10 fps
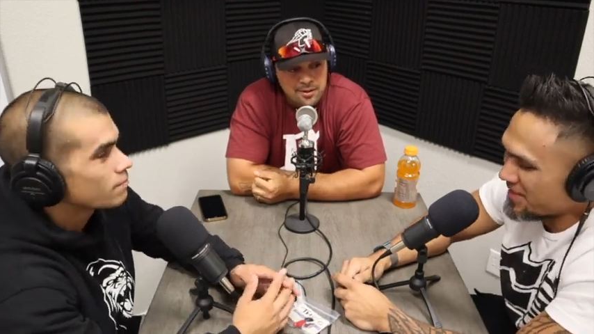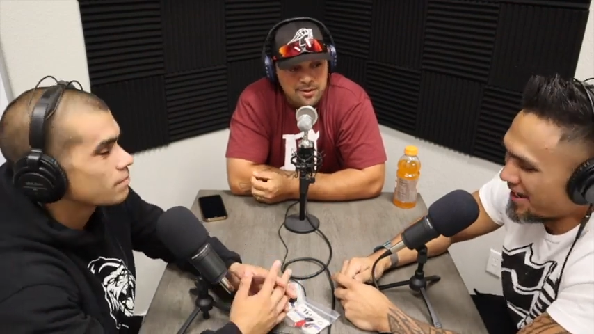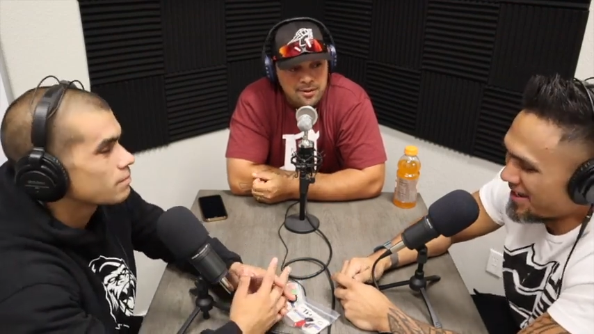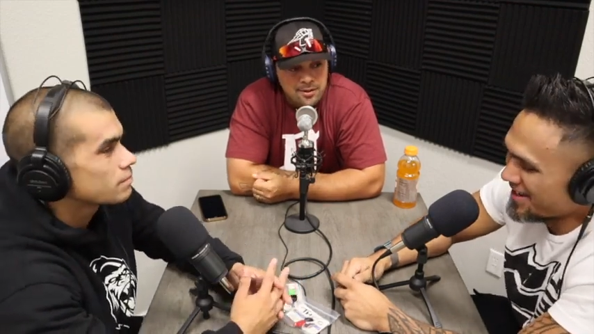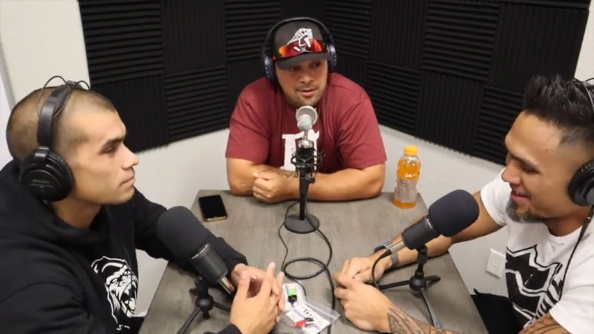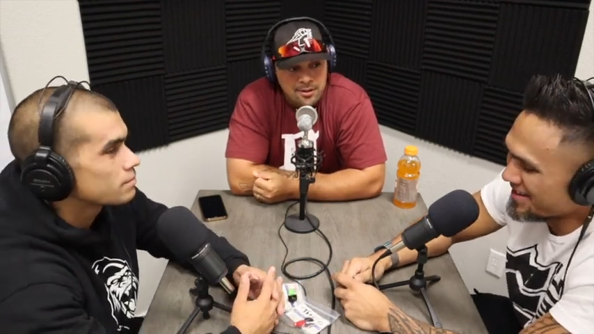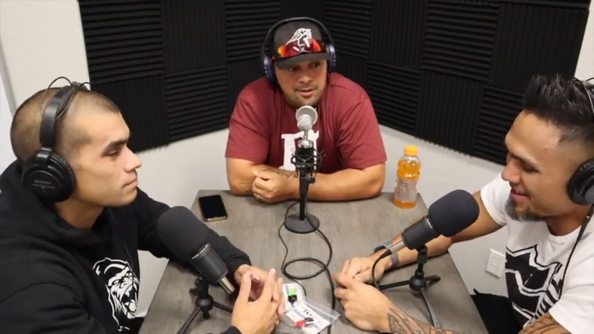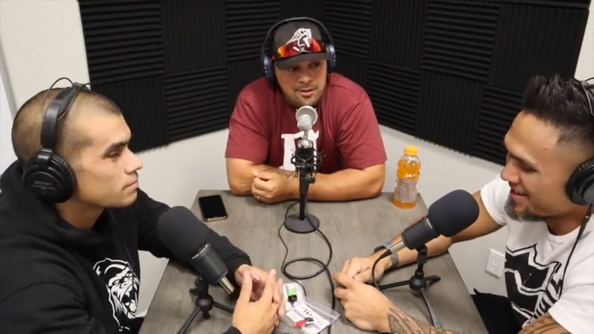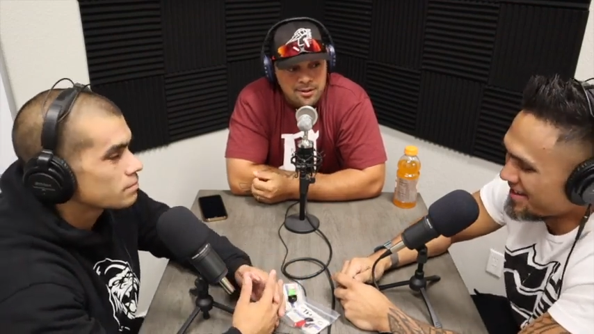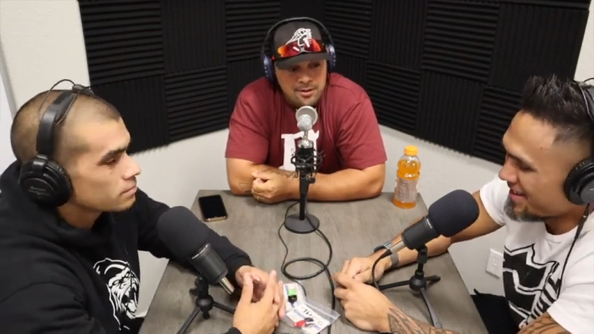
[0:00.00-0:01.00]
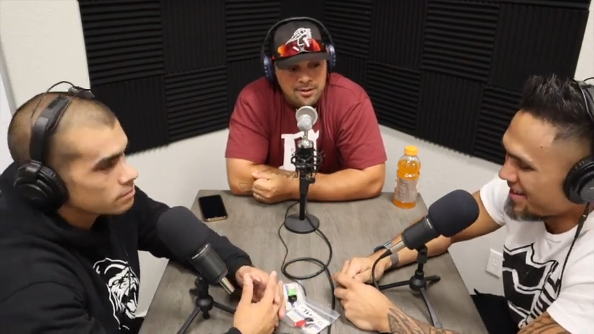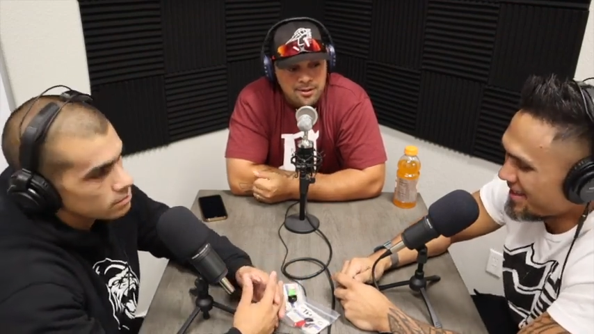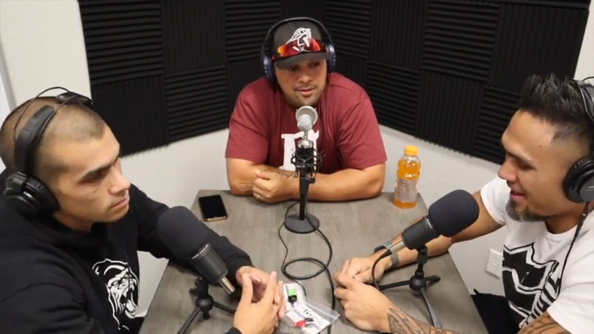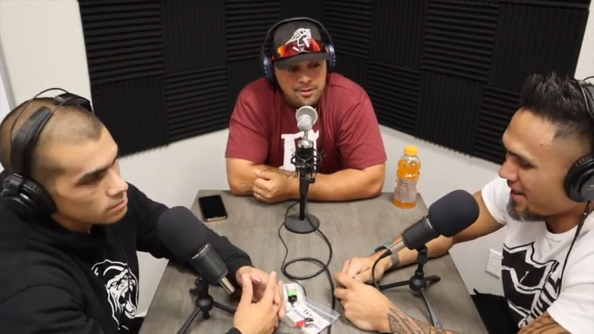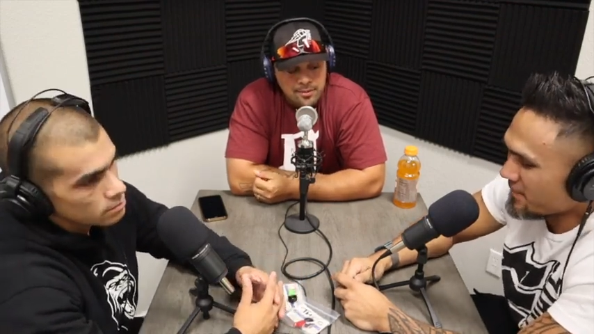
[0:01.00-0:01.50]
Speaker 1: yeah,
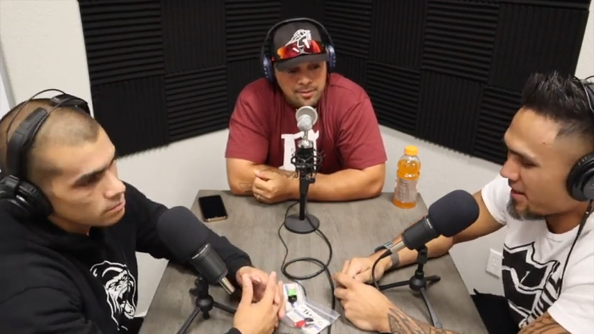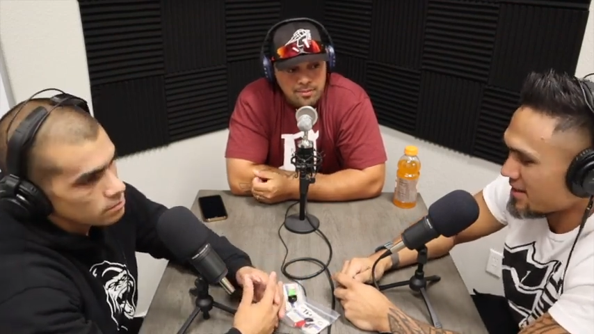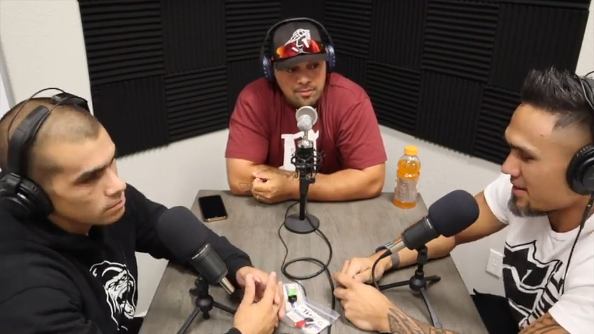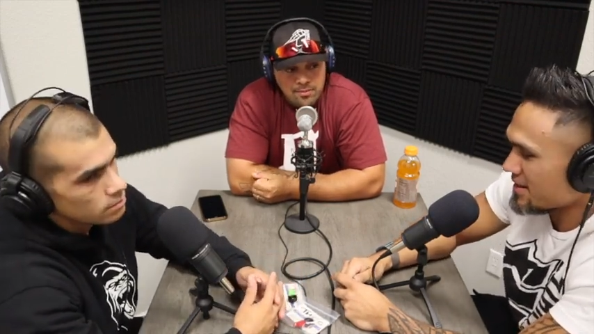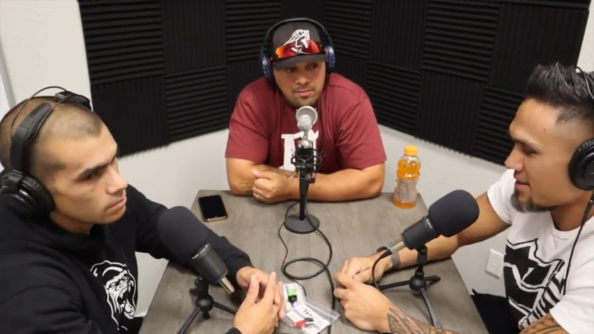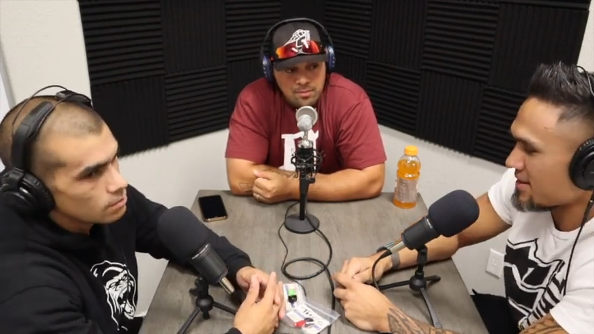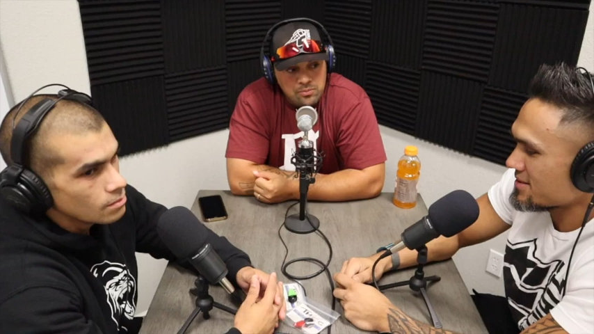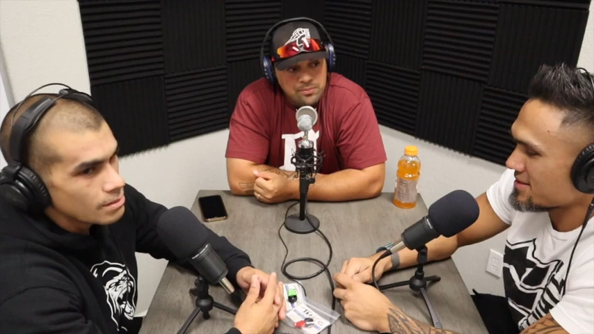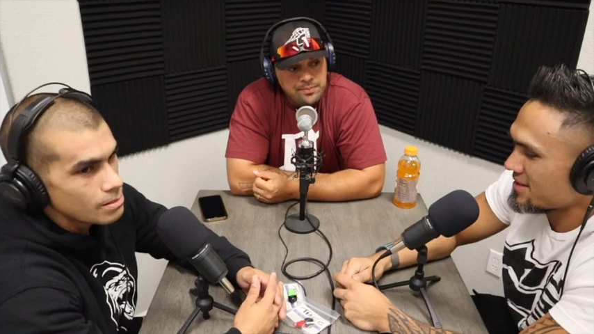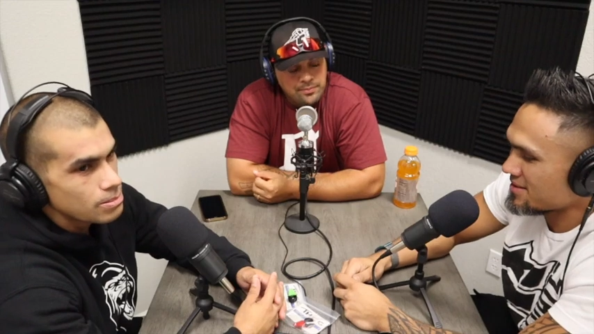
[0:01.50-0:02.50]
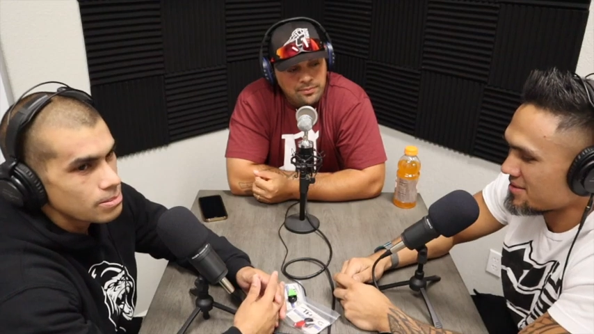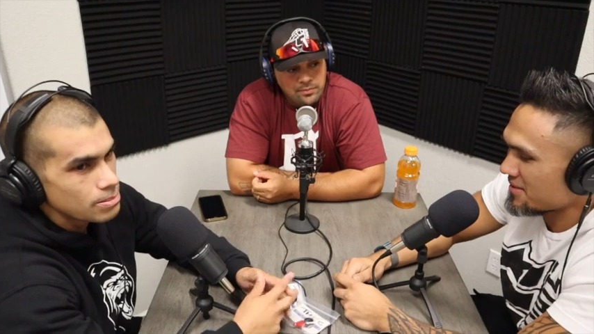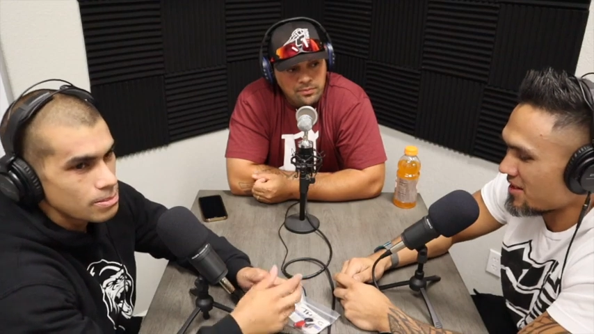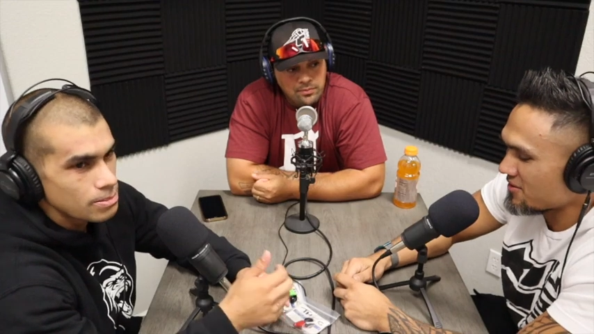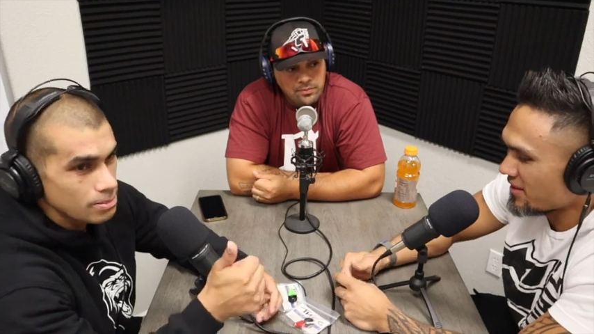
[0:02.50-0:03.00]
yeah, man. It, it, it's
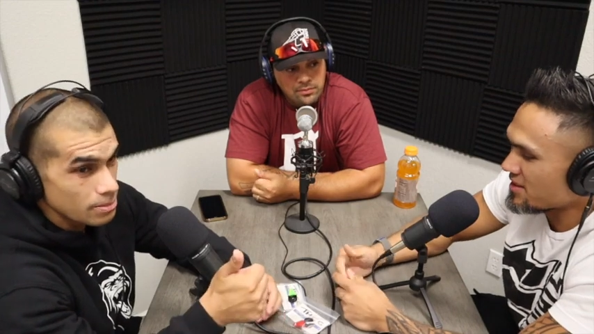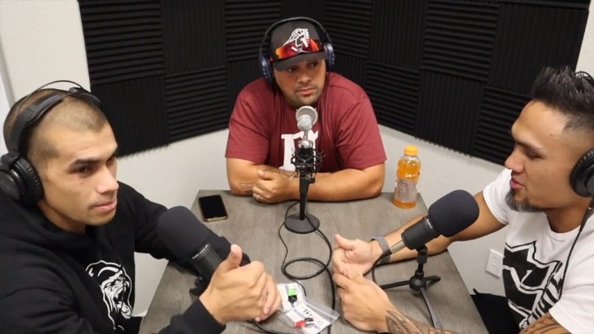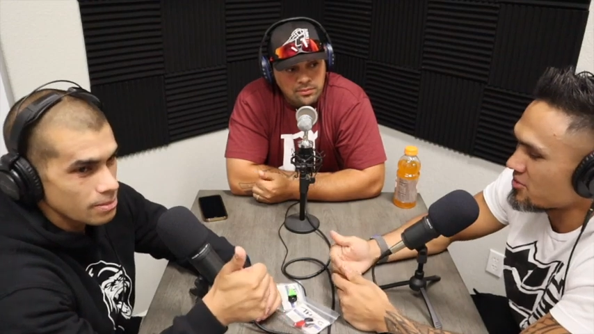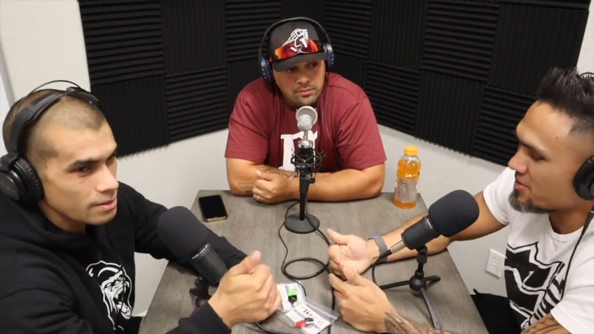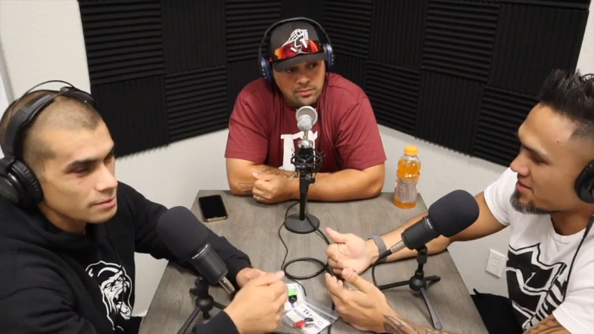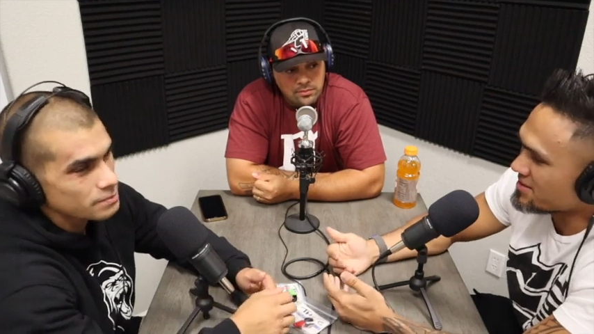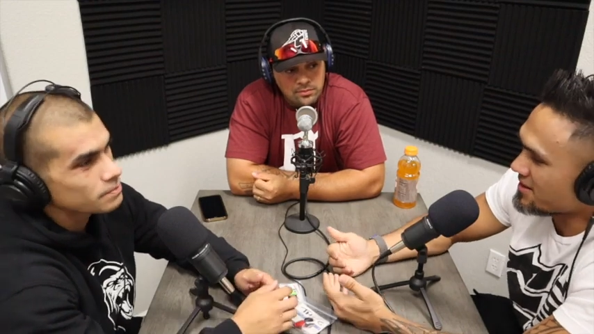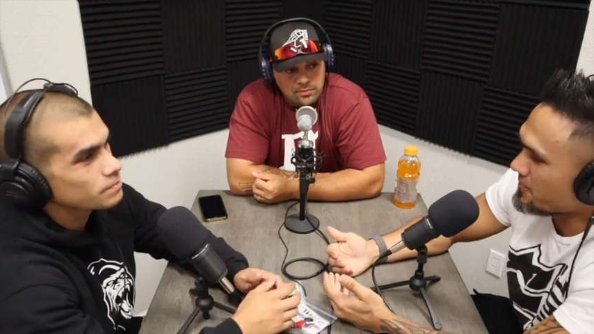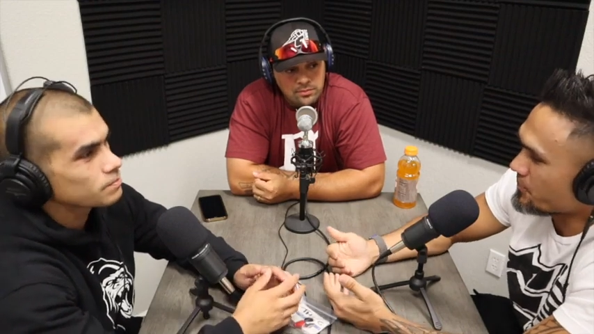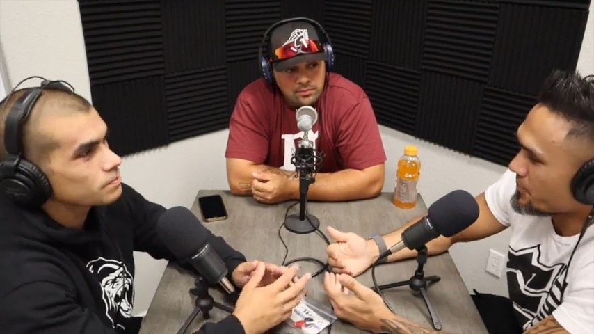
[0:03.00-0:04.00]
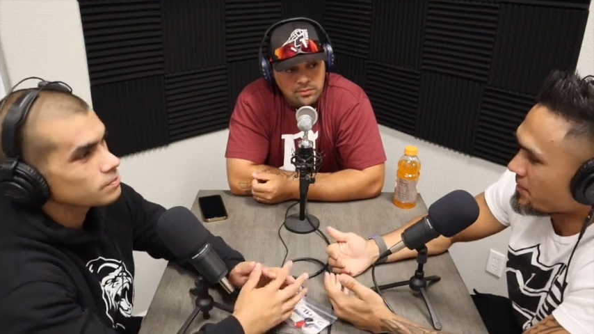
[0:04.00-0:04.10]
it's it's funny too because like